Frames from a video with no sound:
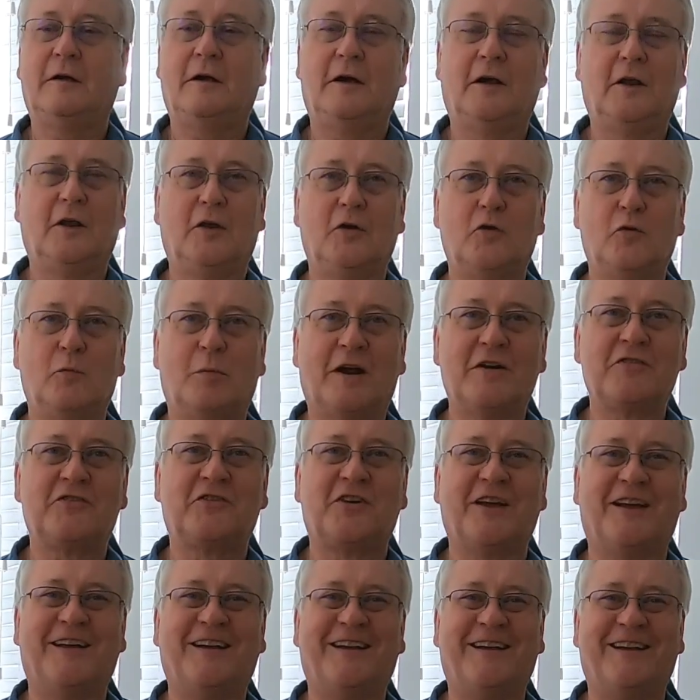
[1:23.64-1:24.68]
A loo
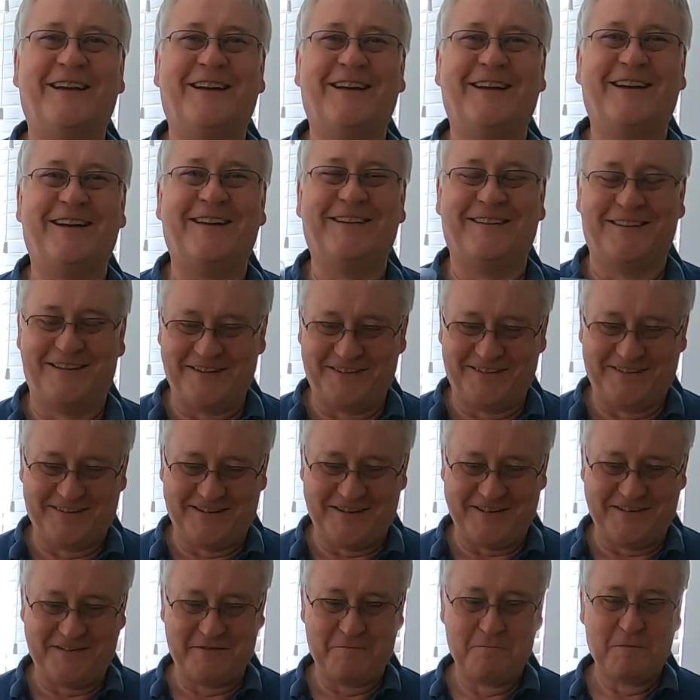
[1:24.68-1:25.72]
brush. I'll
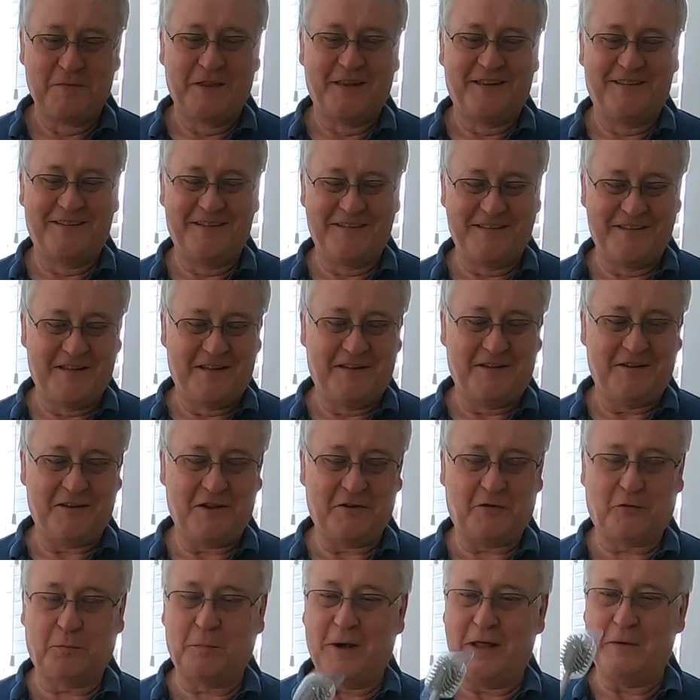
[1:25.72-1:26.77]

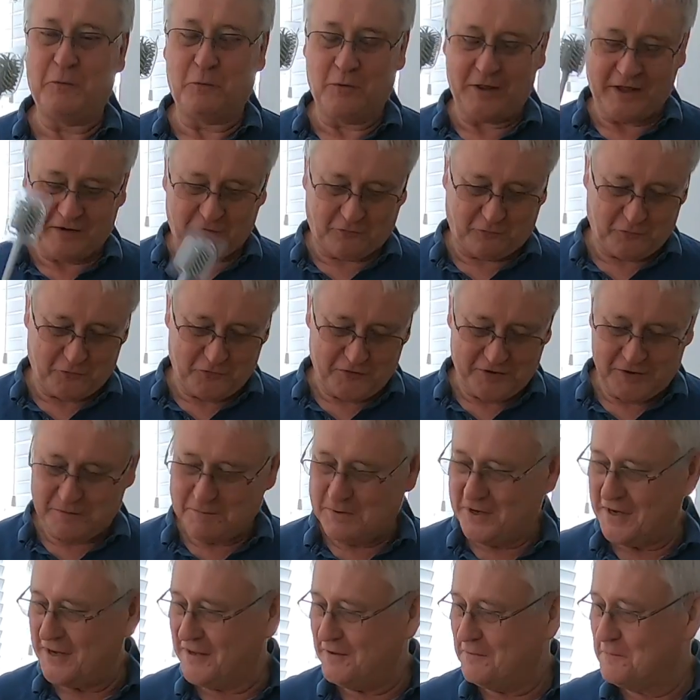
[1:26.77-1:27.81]
explain what that's for in a
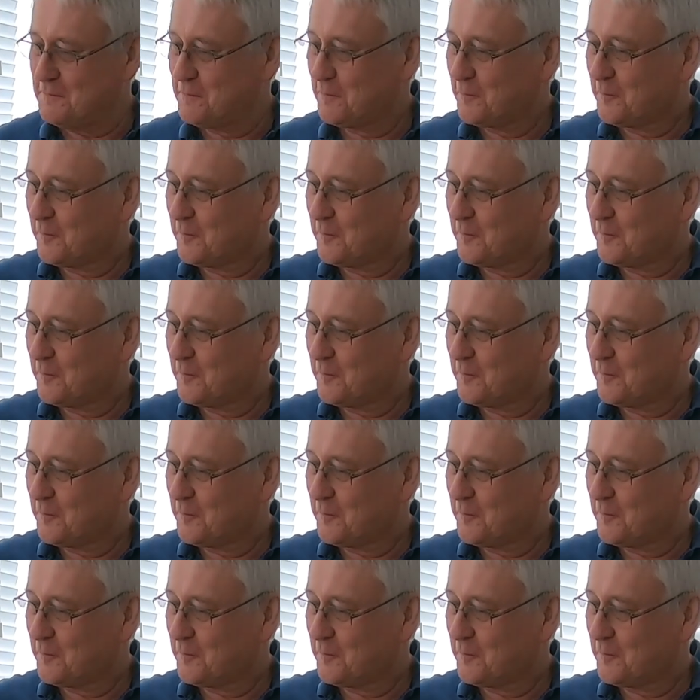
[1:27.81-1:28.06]
minute.